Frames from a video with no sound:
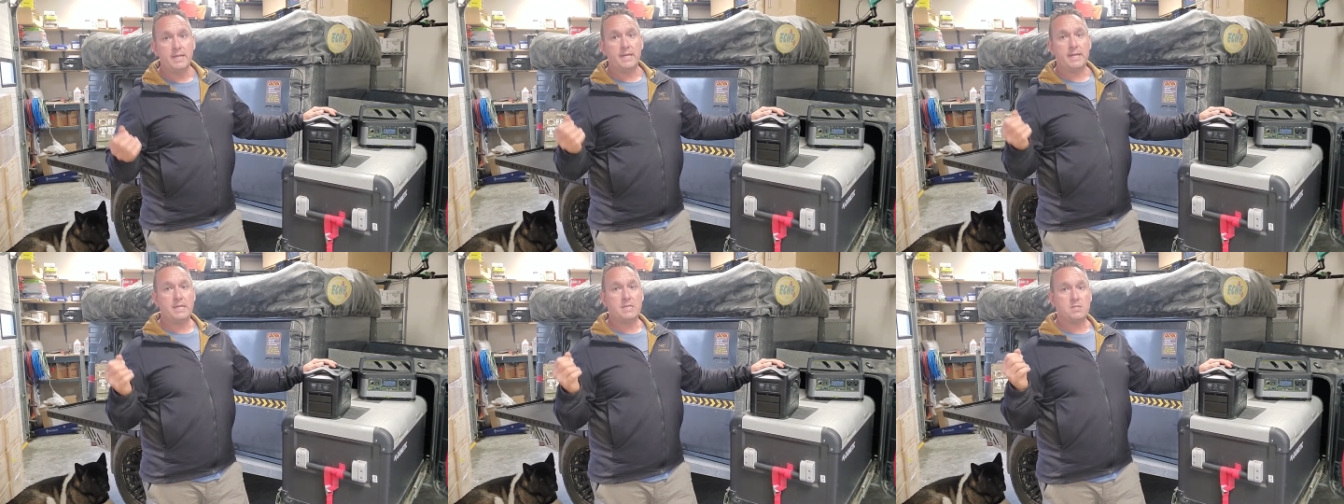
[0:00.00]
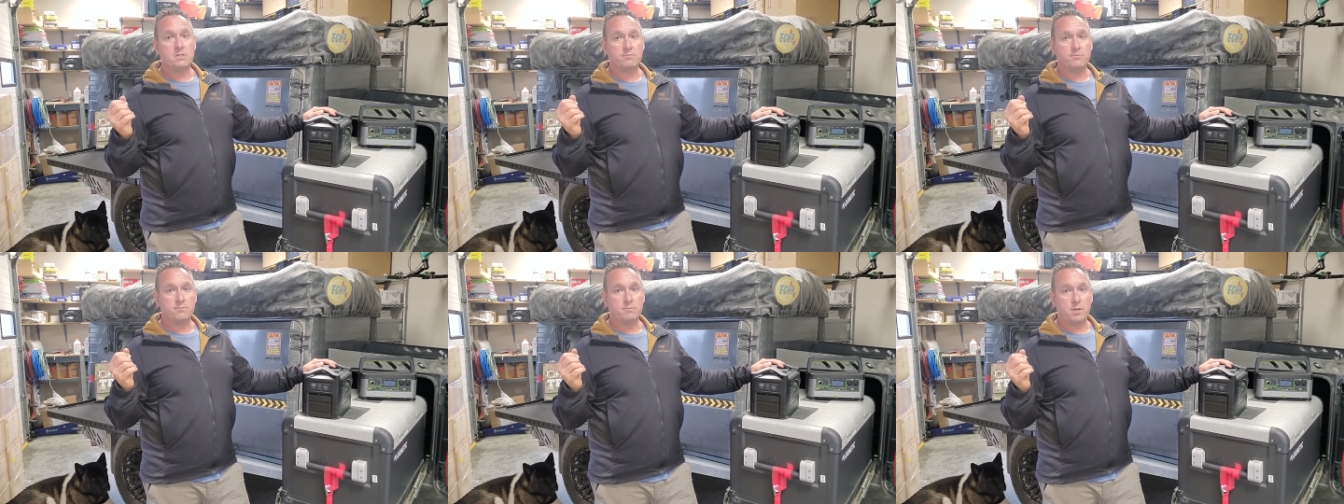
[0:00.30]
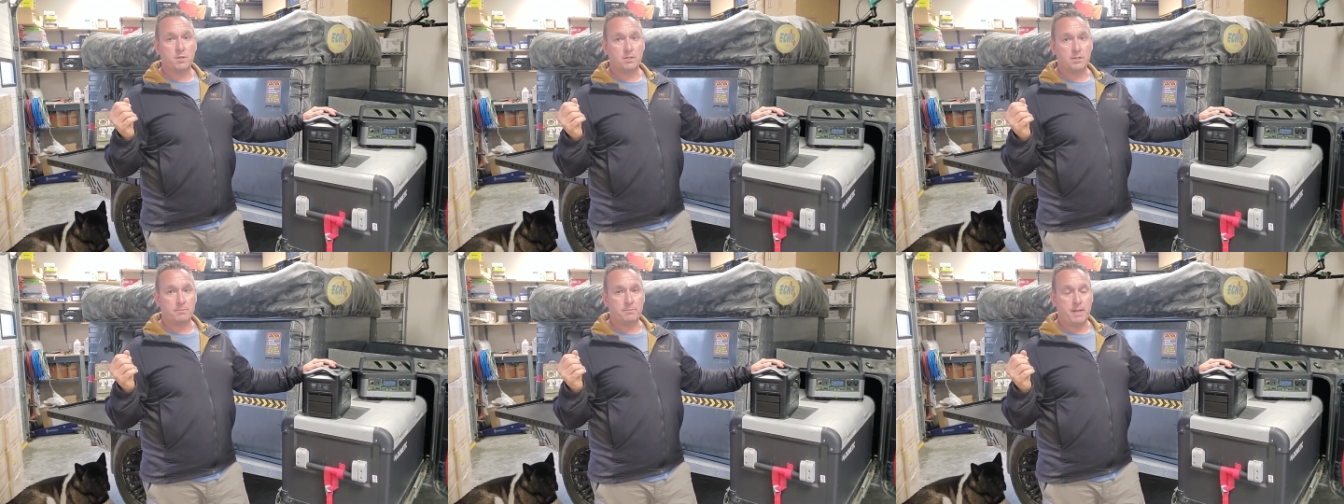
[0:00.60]
each of them
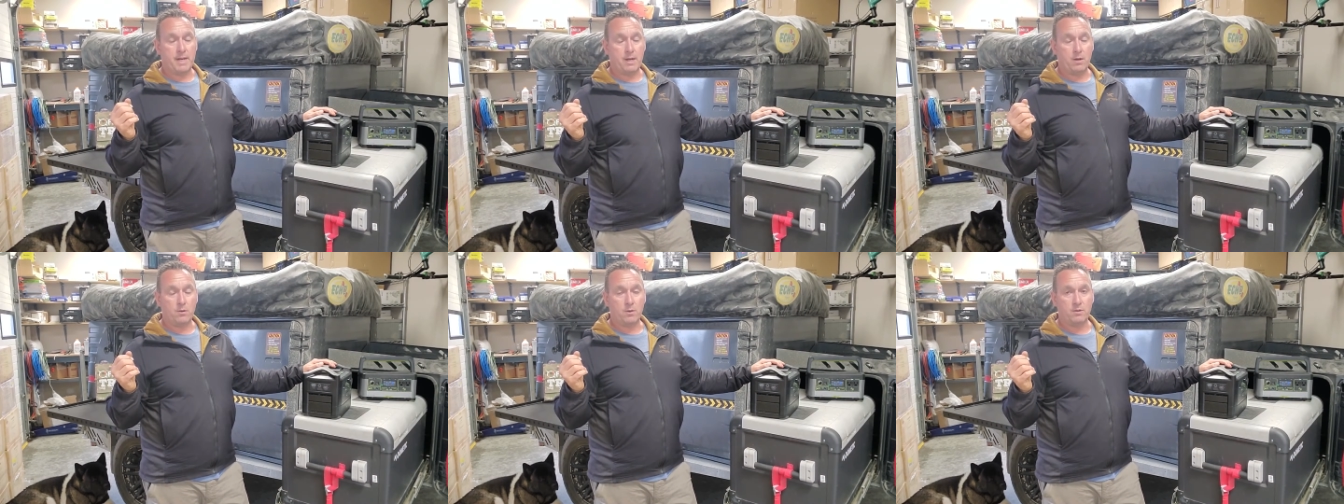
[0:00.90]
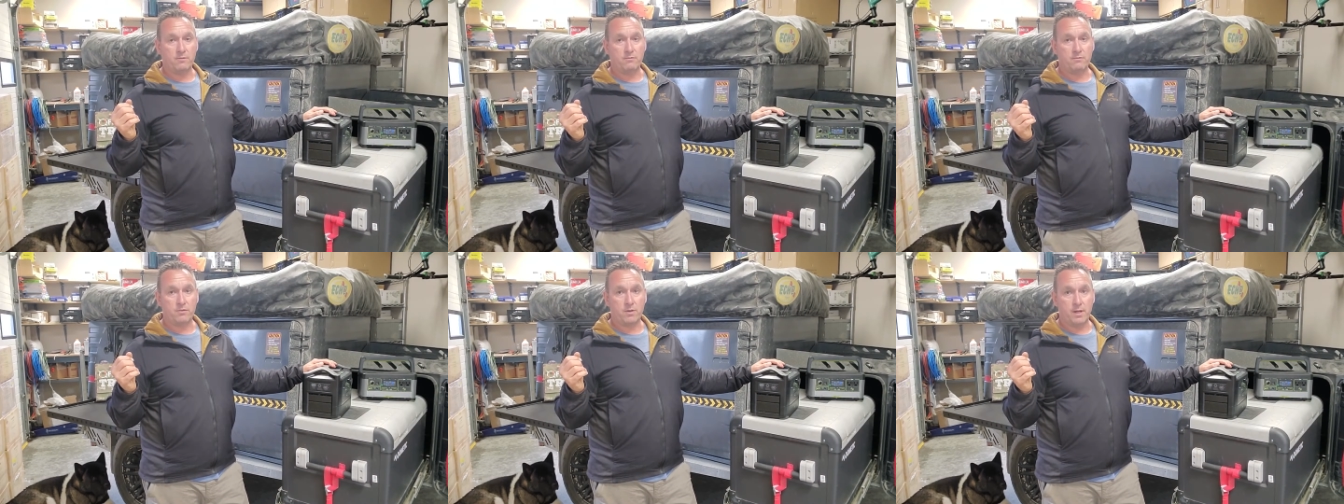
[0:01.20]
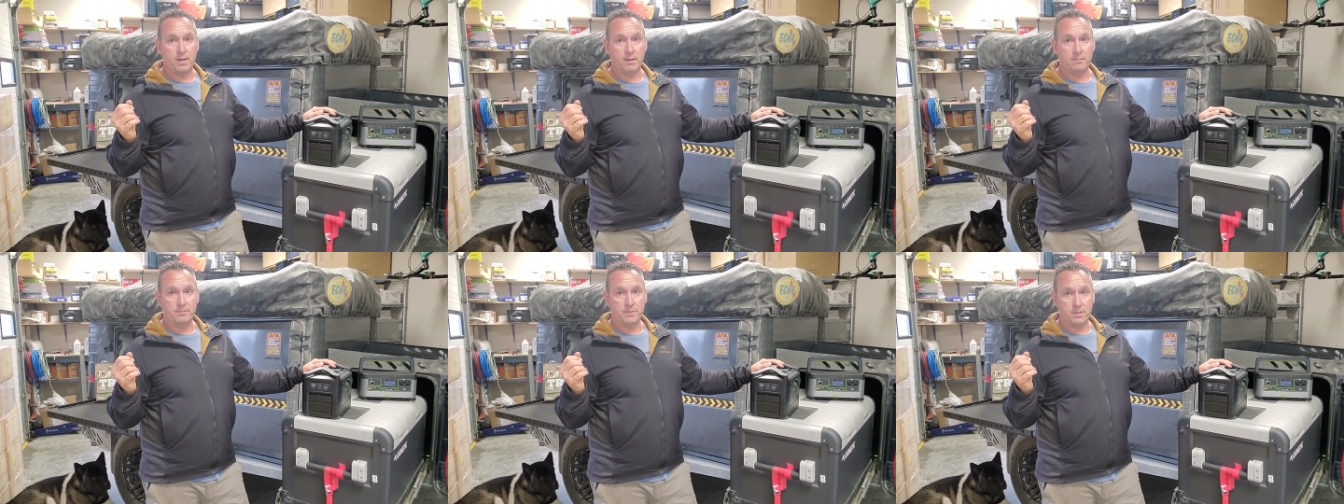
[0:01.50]
are going to power
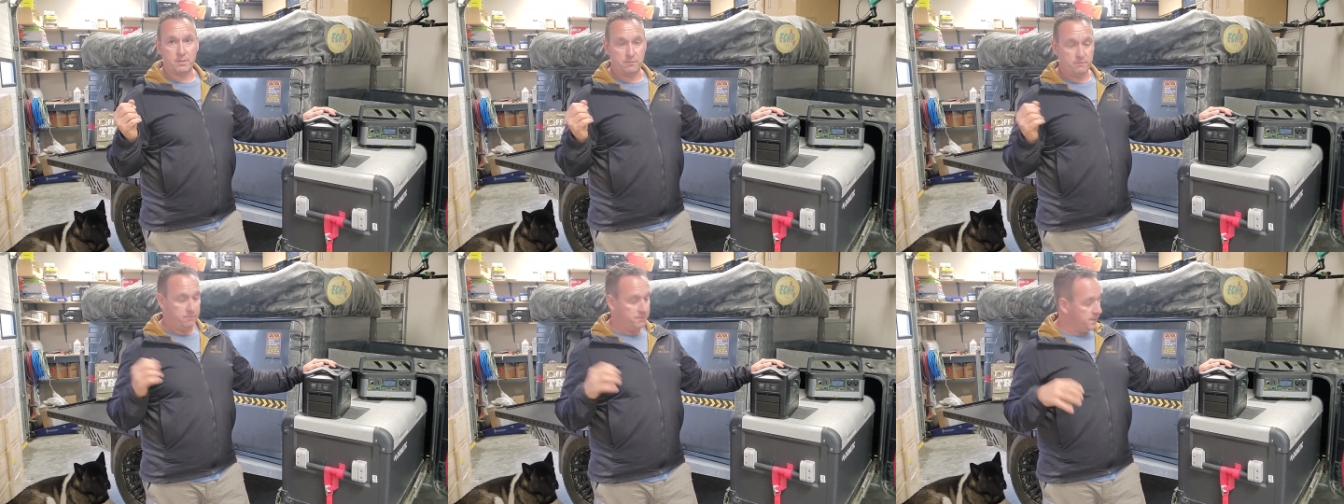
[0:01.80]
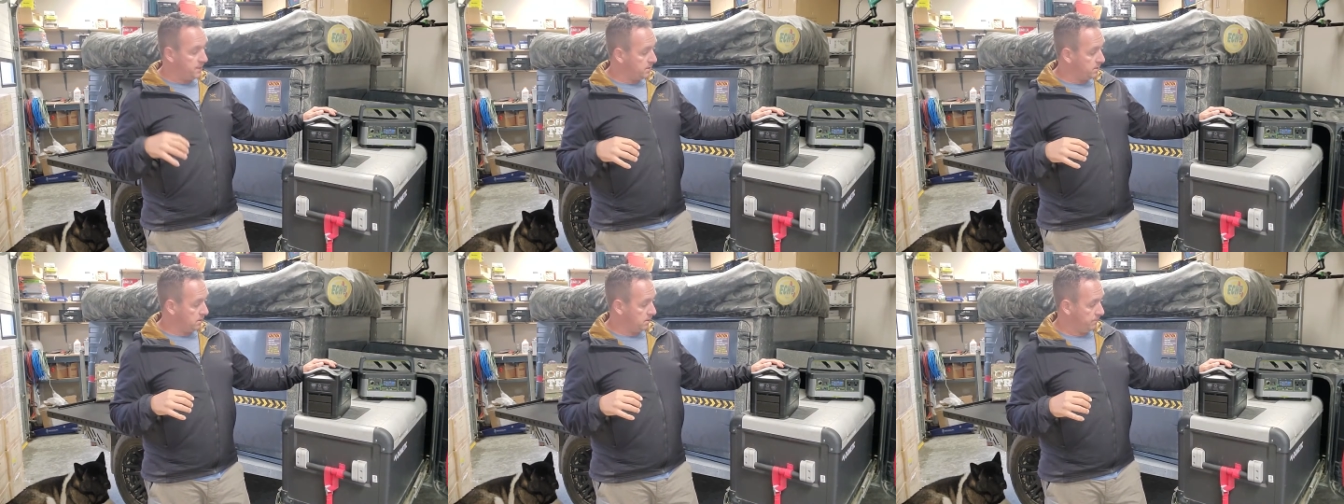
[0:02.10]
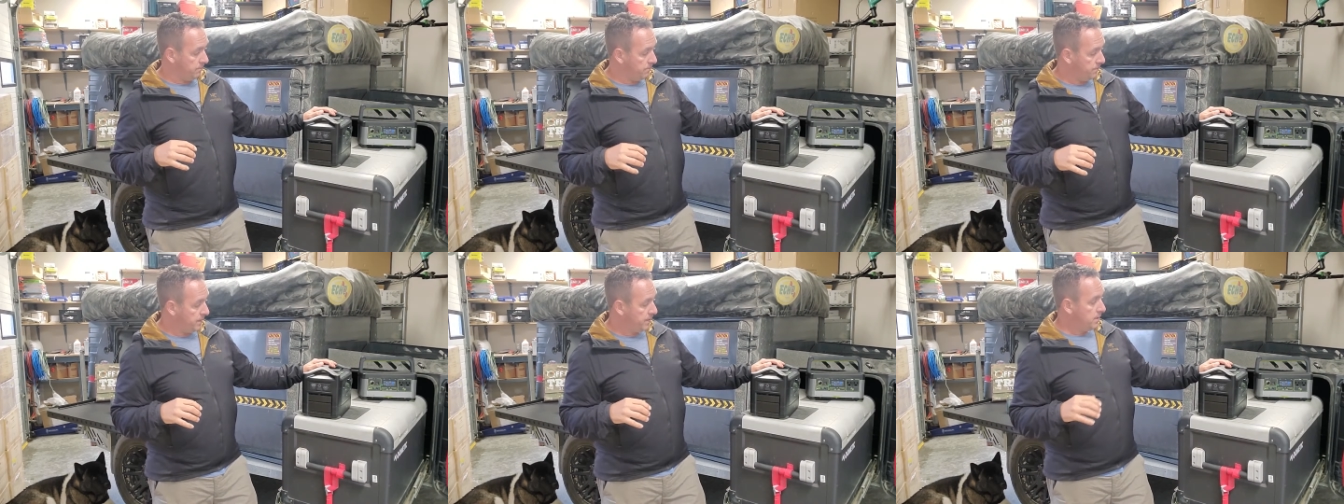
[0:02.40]
from your
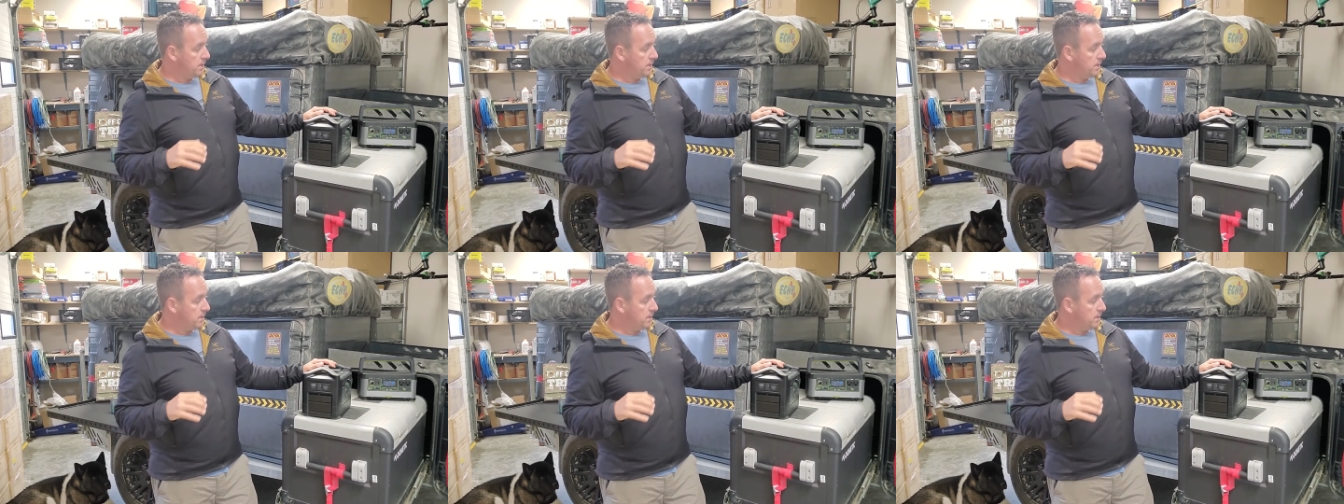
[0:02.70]
vehicle.